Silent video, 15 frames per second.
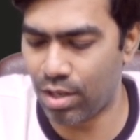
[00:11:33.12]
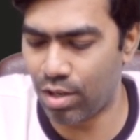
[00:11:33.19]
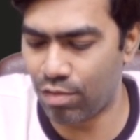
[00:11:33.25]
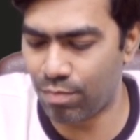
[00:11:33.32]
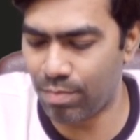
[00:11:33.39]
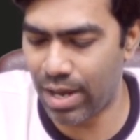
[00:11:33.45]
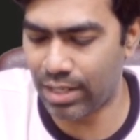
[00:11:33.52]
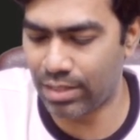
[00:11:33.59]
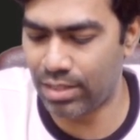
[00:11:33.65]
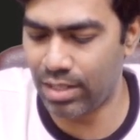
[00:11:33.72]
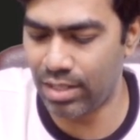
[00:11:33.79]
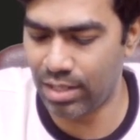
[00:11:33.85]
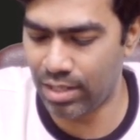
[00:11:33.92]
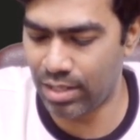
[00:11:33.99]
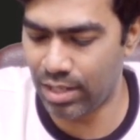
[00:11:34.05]
of
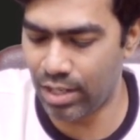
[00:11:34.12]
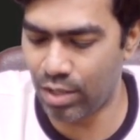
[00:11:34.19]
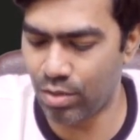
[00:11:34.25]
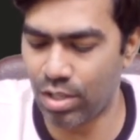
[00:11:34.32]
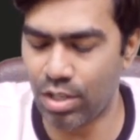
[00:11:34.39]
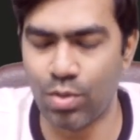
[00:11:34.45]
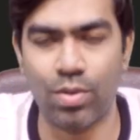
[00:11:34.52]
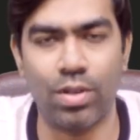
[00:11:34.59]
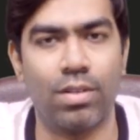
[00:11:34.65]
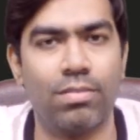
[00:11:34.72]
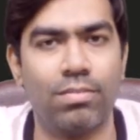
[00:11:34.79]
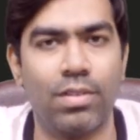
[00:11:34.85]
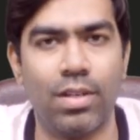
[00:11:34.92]
MAG3 into the urine